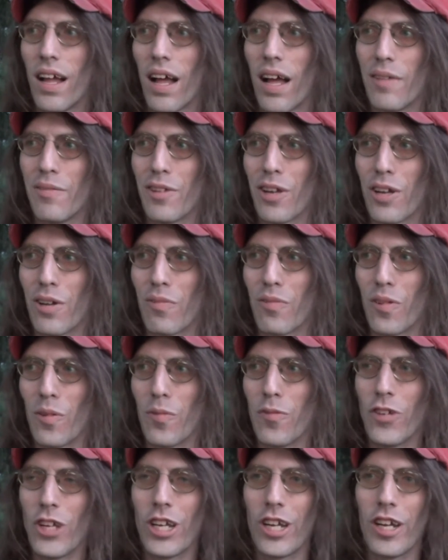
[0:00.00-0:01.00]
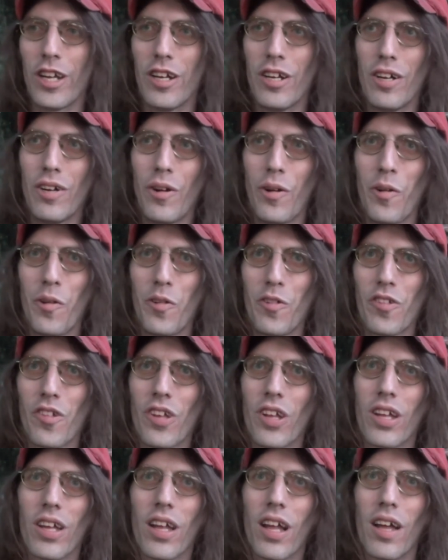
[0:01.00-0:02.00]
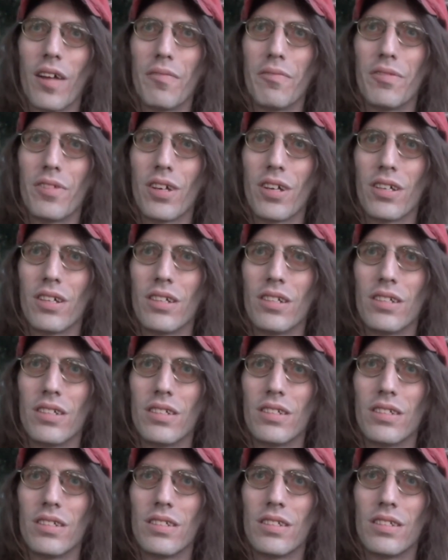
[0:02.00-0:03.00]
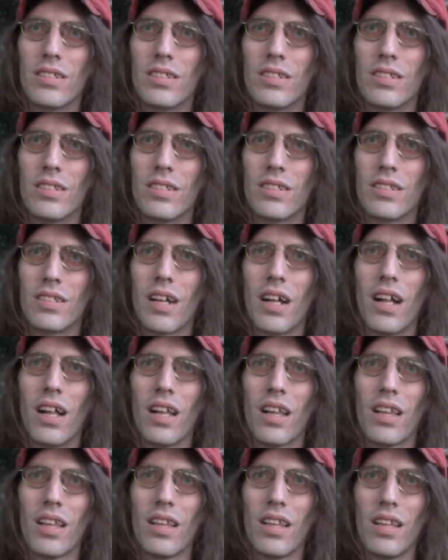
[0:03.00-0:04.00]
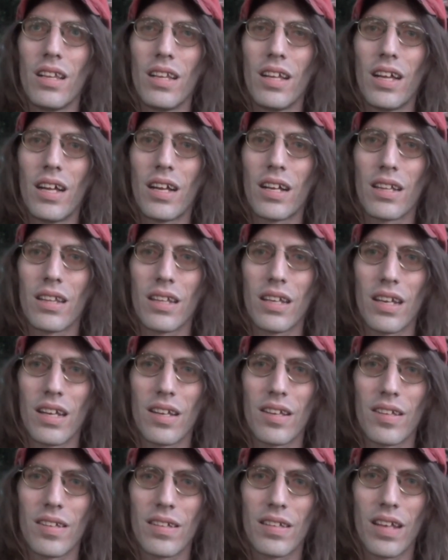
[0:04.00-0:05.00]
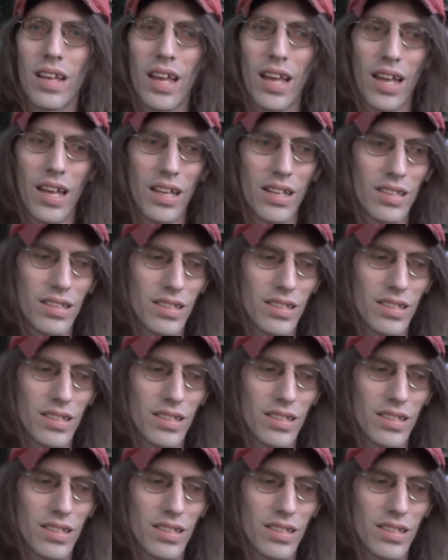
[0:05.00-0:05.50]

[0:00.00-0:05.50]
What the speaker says: I've done a few videos, I've done a lot of things, and